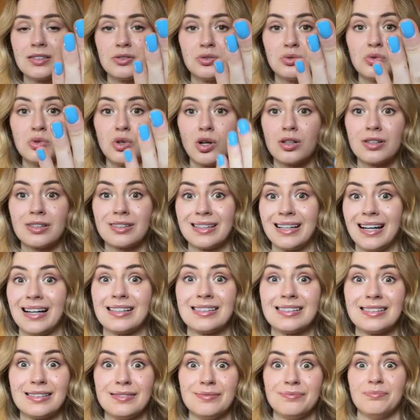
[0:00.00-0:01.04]
do not
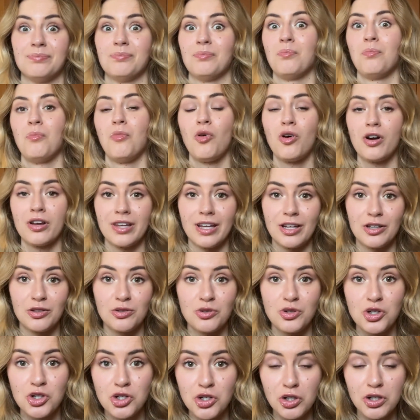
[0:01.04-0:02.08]
cut more than you
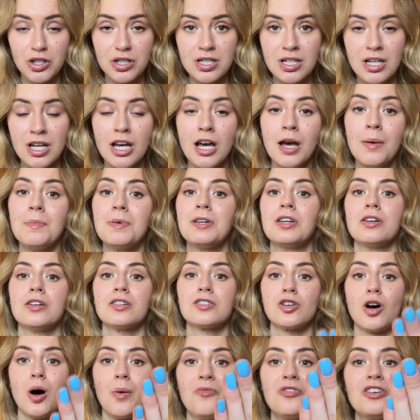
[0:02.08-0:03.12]
should, because
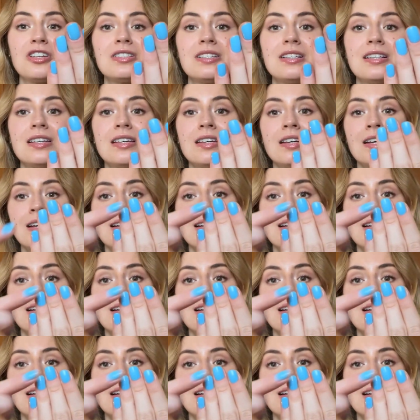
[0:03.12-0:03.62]
obviously